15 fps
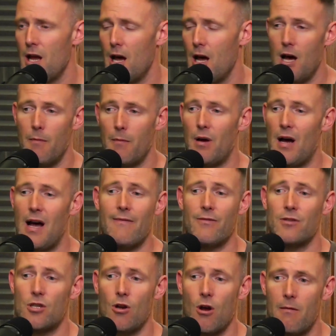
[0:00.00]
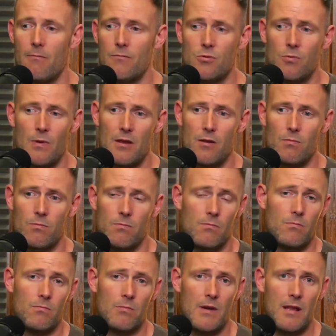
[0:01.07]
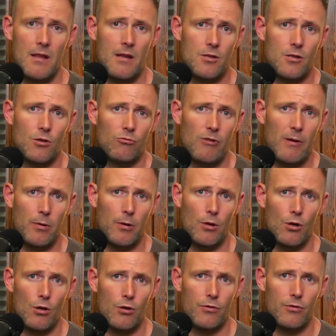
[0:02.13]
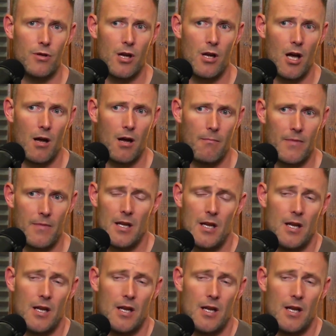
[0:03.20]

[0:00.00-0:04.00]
But other times, when there's a good ripple on,